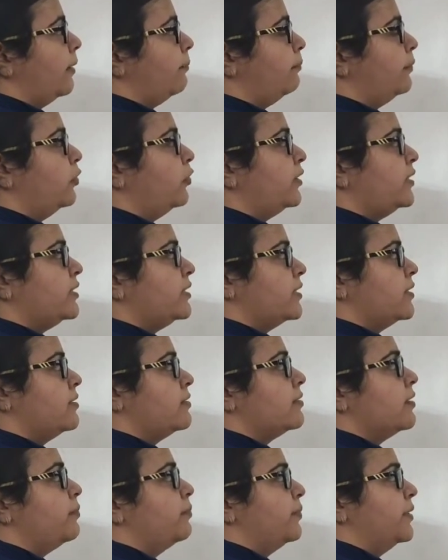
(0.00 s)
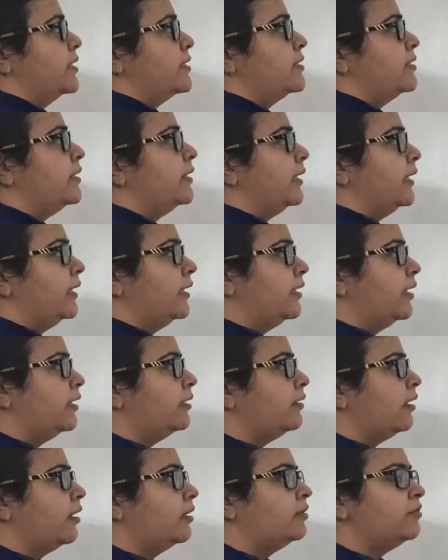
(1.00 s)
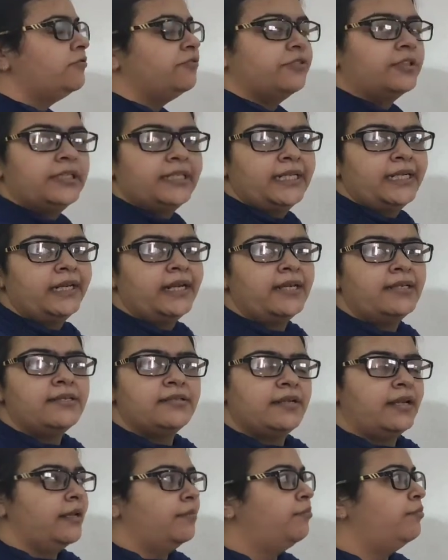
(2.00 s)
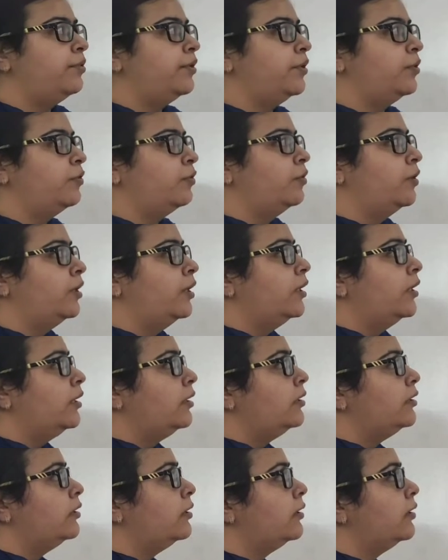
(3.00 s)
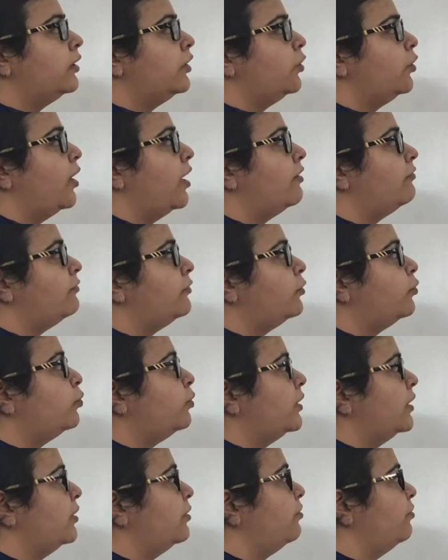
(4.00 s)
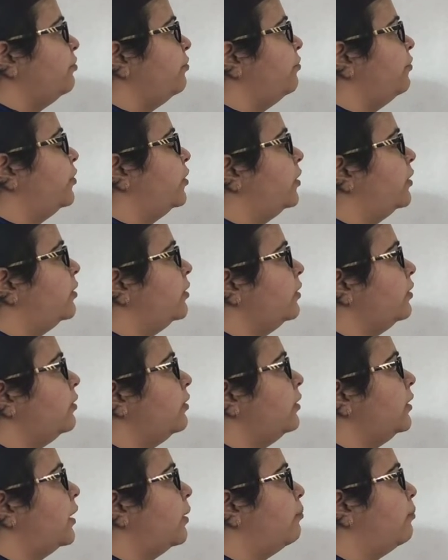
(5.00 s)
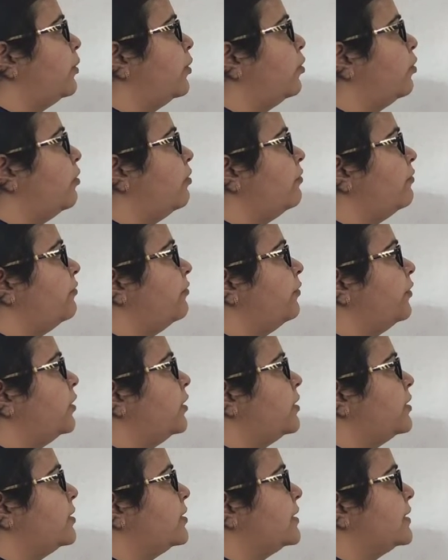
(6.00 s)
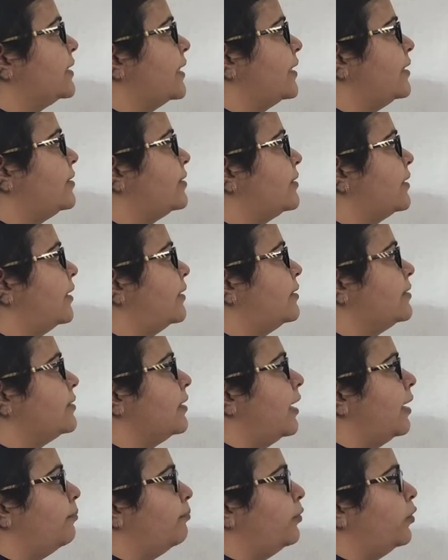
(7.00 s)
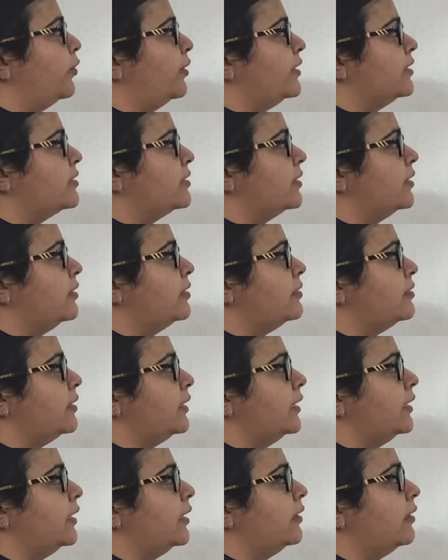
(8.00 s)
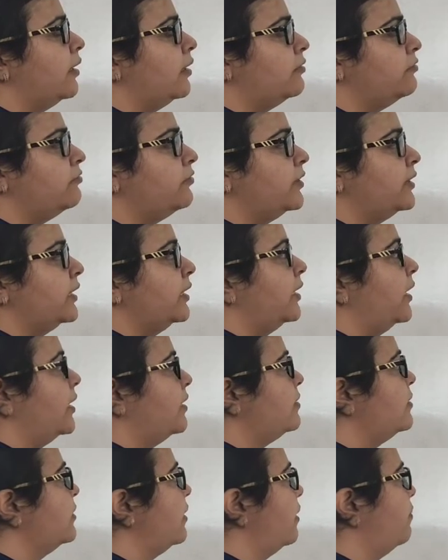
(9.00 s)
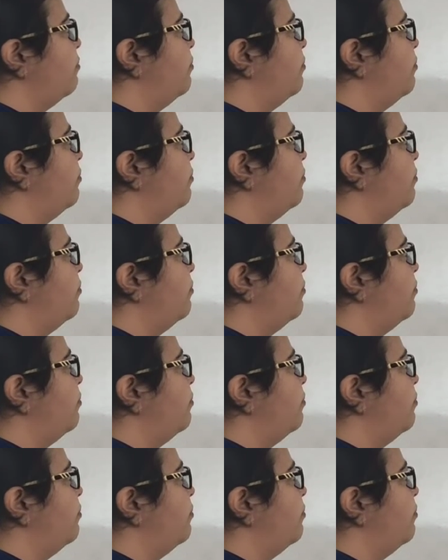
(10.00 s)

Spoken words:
haploid cells are present in an unfertilized embryo? Here you have to give the number of cells, that is haploid cells, in an unfertilized